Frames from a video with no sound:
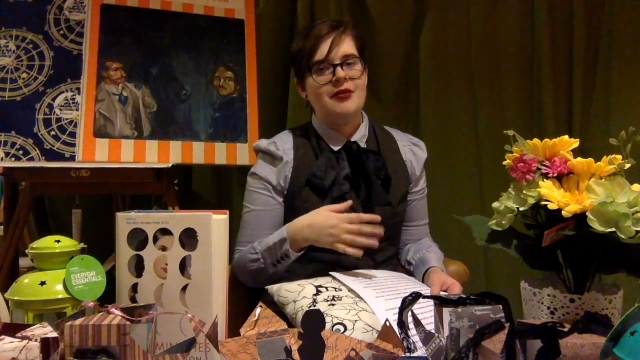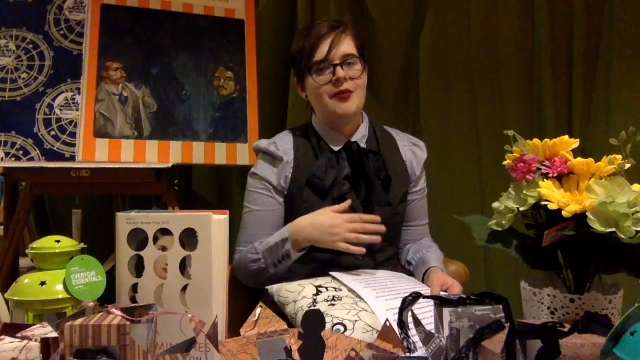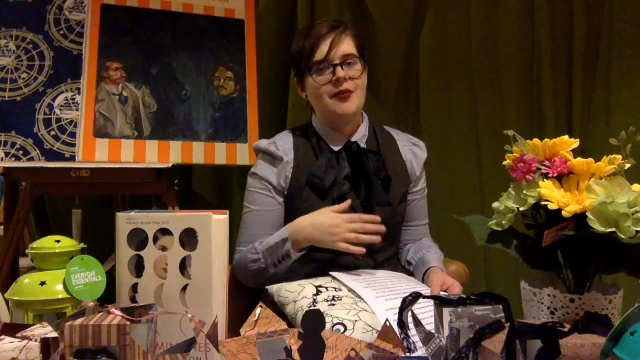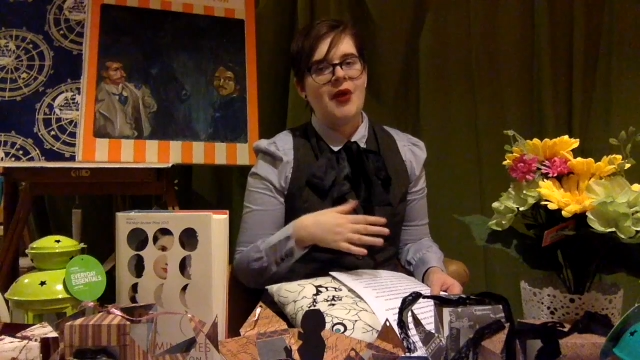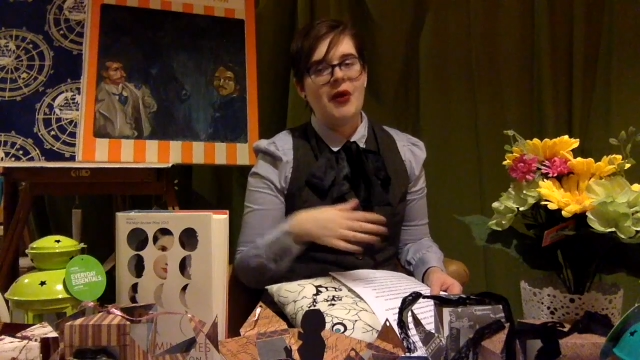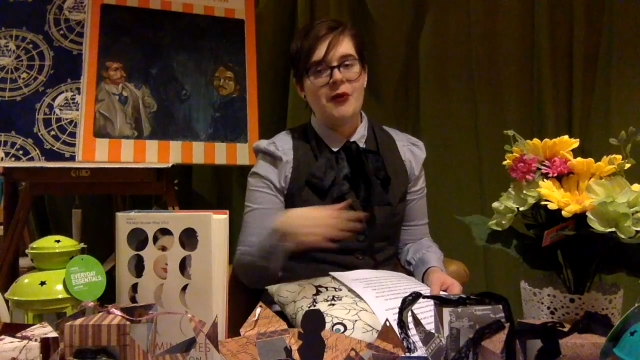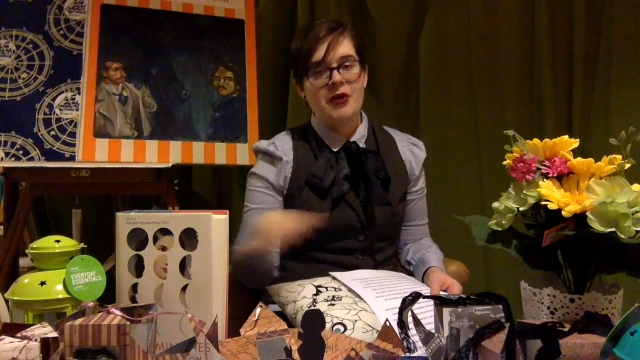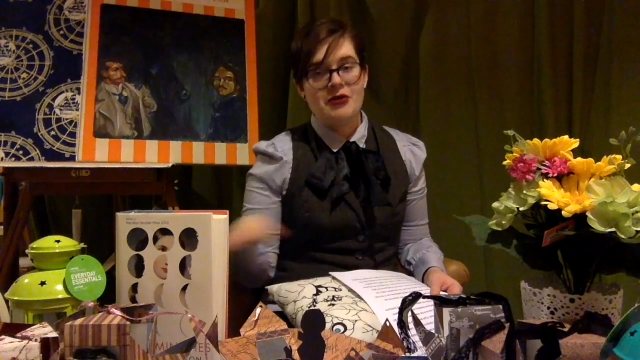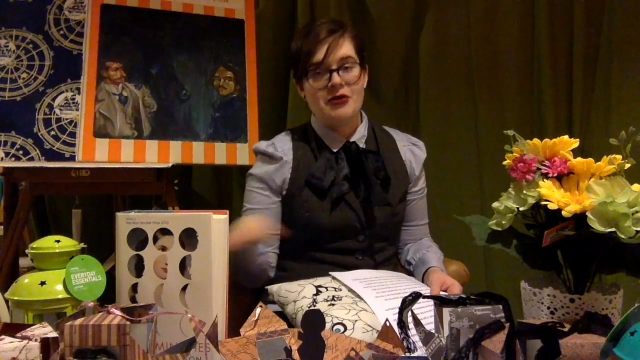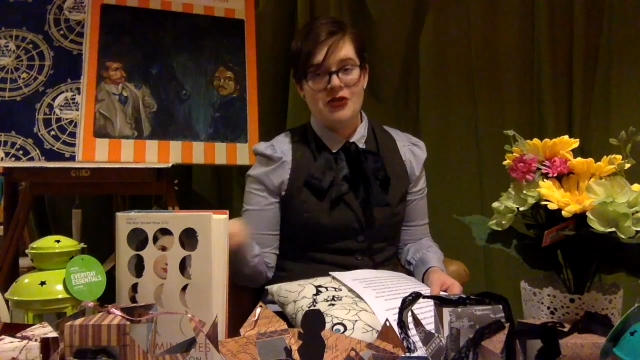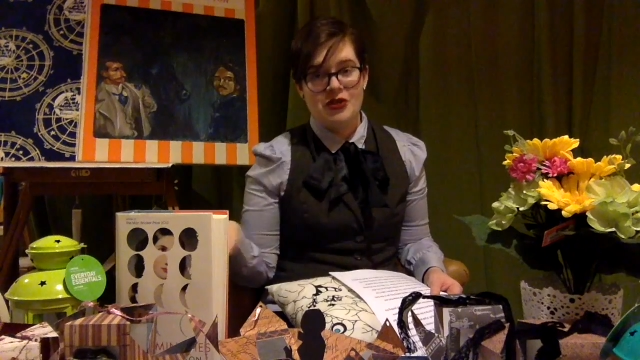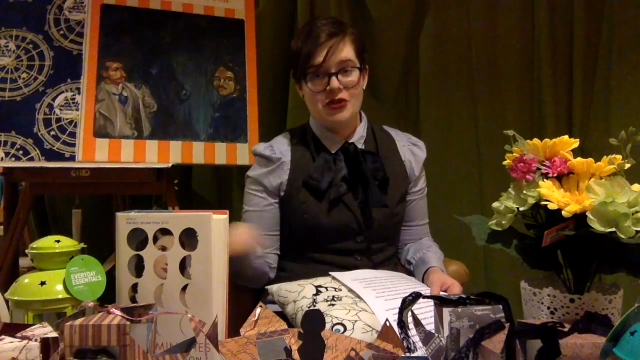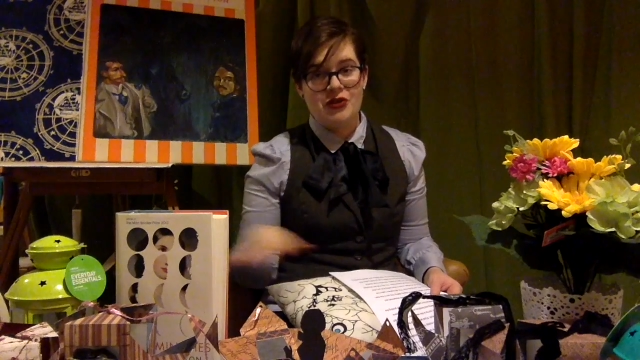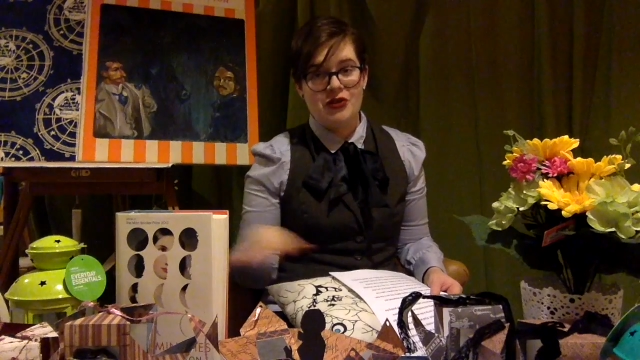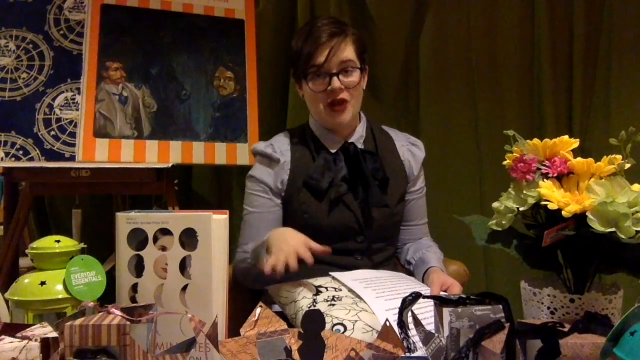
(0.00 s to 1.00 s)
part where she
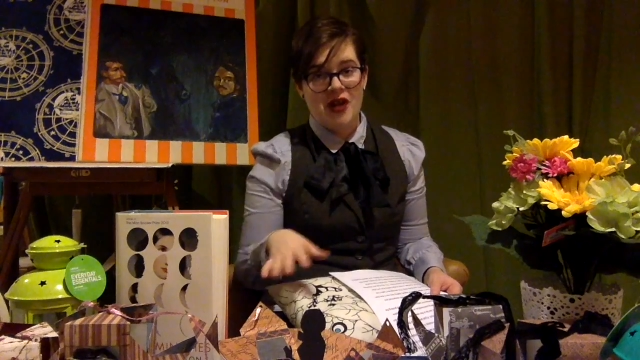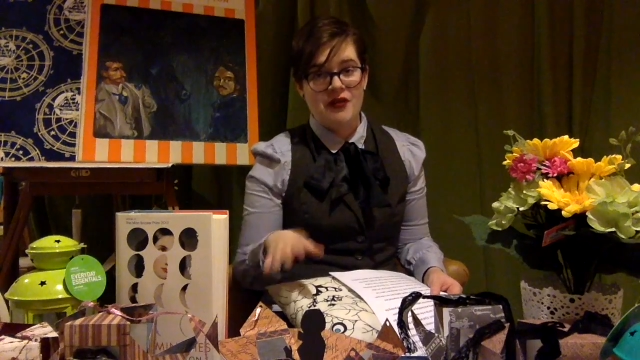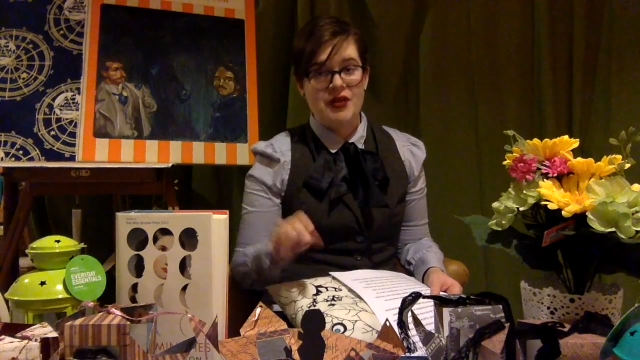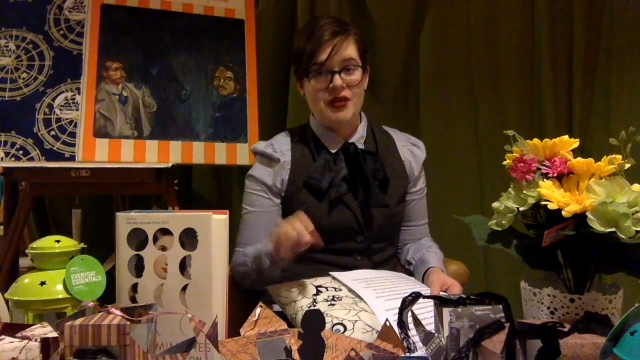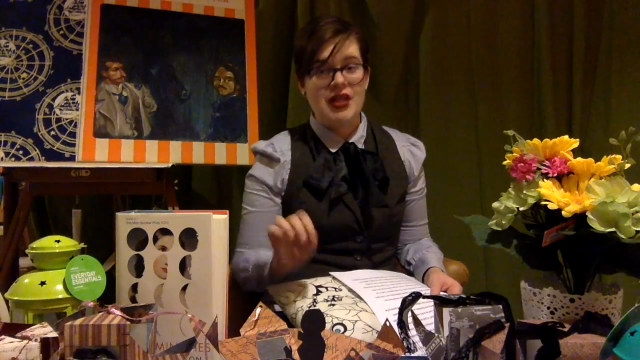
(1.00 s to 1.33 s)
describes